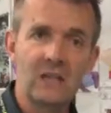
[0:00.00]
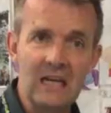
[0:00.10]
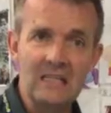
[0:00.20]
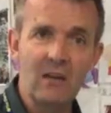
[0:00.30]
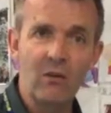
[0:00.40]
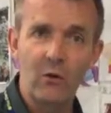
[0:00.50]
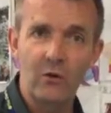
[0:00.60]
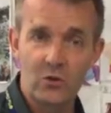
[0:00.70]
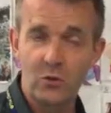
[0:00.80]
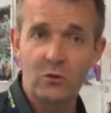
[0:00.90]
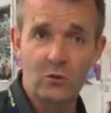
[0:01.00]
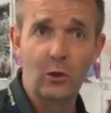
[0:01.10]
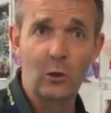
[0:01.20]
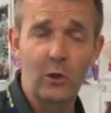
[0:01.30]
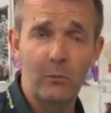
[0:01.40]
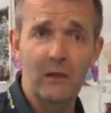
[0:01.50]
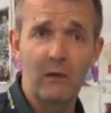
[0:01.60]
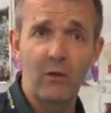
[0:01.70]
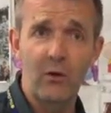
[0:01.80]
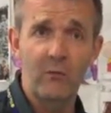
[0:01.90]
Daisy took a look at me
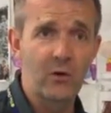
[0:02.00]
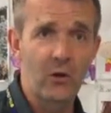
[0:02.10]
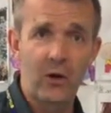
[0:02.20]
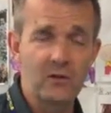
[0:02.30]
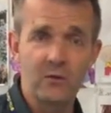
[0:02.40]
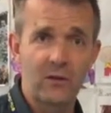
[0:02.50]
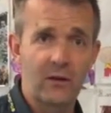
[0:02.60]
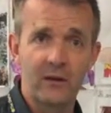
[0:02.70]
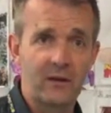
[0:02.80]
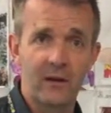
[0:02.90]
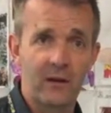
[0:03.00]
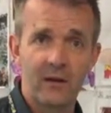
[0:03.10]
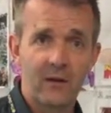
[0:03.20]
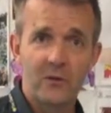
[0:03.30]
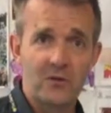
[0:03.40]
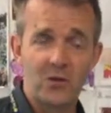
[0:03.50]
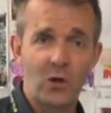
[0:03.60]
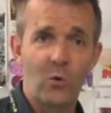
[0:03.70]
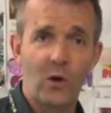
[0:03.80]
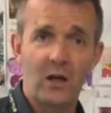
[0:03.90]
and thought, no, I don't think this is
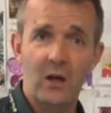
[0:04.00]
going to work